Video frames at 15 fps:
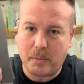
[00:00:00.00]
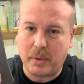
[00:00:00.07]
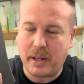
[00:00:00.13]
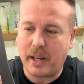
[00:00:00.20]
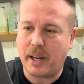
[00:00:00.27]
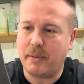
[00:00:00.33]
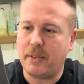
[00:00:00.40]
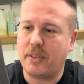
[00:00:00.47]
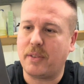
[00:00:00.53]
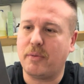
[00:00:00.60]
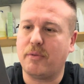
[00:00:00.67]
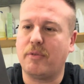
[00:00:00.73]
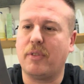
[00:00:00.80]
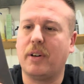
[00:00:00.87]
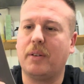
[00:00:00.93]
having some
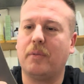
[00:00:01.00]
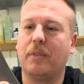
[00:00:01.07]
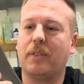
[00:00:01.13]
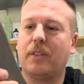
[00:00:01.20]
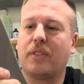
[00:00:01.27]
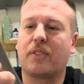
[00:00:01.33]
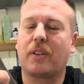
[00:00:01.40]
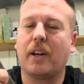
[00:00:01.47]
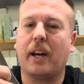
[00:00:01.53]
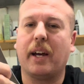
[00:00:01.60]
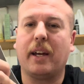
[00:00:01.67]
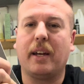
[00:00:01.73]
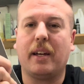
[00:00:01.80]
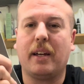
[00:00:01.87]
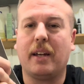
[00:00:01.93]
fun with this
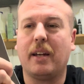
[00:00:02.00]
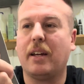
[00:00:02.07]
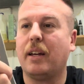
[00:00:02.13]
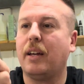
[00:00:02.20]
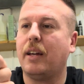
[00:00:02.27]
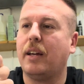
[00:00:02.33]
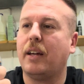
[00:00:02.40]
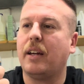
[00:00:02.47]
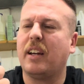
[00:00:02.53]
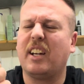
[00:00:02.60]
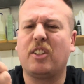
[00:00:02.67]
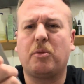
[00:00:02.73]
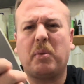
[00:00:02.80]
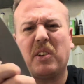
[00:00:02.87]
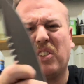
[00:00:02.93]
guy,
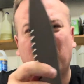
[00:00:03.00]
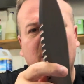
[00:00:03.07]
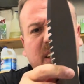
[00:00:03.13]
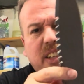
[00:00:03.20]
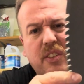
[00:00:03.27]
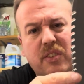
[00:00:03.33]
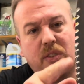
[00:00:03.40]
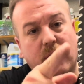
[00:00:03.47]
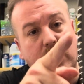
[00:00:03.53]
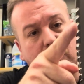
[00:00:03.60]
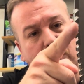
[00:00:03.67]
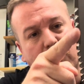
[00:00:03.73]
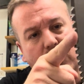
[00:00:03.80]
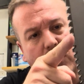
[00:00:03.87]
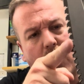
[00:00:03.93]
especially this
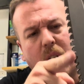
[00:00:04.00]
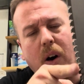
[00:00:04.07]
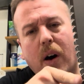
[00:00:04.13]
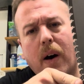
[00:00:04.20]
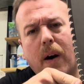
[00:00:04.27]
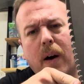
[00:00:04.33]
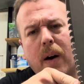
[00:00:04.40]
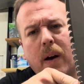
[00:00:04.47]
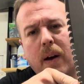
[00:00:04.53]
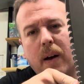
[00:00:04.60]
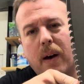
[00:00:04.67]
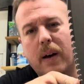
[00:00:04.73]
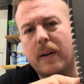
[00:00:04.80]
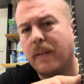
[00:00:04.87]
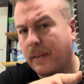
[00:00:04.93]
saw,
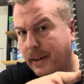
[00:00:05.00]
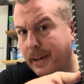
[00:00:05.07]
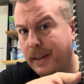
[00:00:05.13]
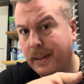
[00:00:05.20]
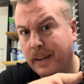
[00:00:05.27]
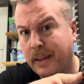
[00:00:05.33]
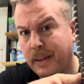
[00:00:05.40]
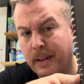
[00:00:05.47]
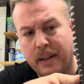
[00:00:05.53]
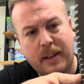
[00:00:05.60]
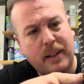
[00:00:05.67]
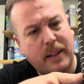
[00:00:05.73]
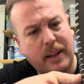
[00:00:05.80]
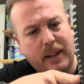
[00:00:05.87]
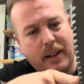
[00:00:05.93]
right?
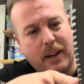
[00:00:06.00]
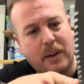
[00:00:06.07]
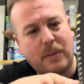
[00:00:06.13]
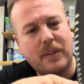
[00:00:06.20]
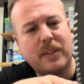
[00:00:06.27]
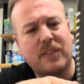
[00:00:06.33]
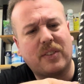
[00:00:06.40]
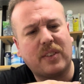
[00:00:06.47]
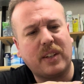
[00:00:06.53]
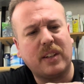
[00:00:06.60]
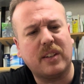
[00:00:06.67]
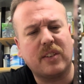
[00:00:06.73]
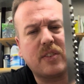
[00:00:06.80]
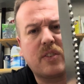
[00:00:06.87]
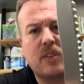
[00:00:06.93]
Like, I want to see
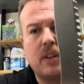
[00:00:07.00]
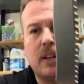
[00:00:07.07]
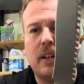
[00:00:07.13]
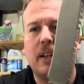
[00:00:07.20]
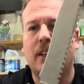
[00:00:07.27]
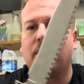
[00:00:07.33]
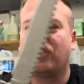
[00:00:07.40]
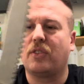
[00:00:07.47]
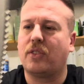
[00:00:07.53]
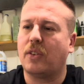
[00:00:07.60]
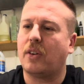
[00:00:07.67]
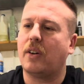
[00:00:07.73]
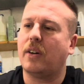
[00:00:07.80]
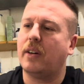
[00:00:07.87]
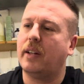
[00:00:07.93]
this
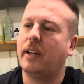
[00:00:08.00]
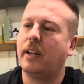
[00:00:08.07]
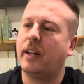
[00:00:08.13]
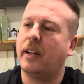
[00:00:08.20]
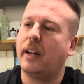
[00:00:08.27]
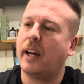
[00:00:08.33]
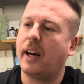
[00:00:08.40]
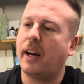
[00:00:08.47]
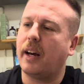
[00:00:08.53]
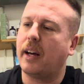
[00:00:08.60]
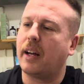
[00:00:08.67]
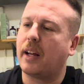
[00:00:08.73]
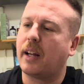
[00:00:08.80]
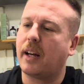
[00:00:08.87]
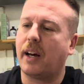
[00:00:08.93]
saw and
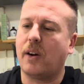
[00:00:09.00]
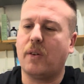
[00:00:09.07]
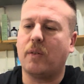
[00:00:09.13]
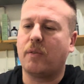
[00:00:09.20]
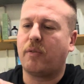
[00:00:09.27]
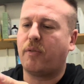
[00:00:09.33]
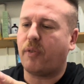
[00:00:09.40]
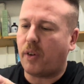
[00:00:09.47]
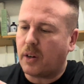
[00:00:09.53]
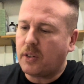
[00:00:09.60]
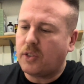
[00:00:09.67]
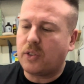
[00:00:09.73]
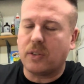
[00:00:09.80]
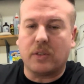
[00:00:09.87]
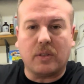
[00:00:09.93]
how
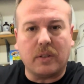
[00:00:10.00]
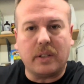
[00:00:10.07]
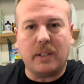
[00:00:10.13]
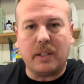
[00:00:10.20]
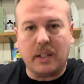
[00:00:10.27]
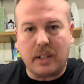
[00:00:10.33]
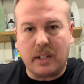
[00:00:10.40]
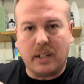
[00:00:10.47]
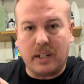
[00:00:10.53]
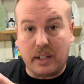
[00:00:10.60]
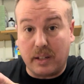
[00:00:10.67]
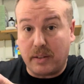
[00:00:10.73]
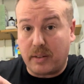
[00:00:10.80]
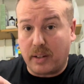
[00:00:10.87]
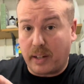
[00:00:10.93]
functional it
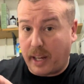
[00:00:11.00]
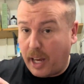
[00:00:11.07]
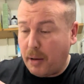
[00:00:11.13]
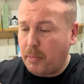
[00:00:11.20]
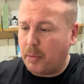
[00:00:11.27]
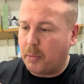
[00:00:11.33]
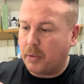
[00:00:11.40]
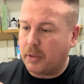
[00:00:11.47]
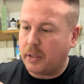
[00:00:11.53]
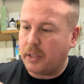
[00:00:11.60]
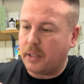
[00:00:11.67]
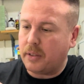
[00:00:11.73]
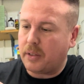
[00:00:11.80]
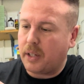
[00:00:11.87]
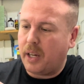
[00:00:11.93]
is, capable it
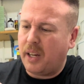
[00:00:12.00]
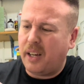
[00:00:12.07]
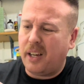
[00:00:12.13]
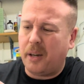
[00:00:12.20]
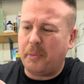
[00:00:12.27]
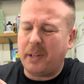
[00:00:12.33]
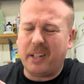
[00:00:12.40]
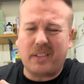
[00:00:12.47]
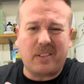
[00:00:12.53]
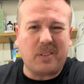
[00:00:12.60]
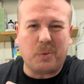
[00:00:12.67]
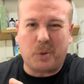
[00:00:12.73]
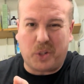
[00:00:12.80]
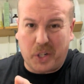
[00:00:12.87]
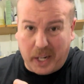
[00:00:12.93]
is. I mean, it's
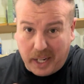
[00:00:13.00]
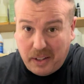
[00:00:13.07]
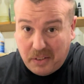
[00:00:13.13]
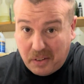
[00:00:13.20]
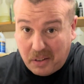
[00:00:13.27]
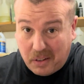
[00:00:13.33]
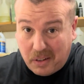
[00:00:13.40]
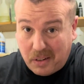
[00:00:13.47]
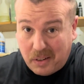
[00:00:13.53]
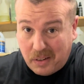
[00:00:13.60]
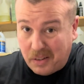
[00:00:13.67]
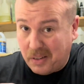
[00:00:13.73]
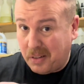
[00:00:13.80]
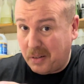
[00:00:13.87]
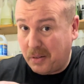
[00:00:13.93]
no chainsaw,
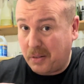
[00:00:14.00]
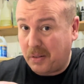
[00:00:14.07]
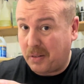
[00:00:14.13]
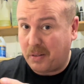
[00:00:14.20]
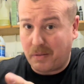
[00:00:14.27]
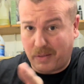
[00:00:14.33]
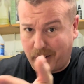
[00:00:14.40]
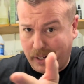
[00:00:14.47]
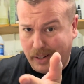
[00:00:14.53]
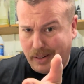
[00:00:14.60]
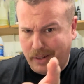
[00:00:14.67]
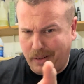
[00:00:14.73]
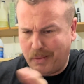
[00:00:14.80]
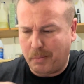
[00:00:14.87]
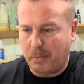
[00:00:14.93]
right?
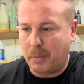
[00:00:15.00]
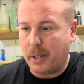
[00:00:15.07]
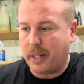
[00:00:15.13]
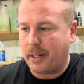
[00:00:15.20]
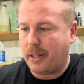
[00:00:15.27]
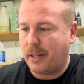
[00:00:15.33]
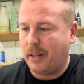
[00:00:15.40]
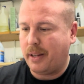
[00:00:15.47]
But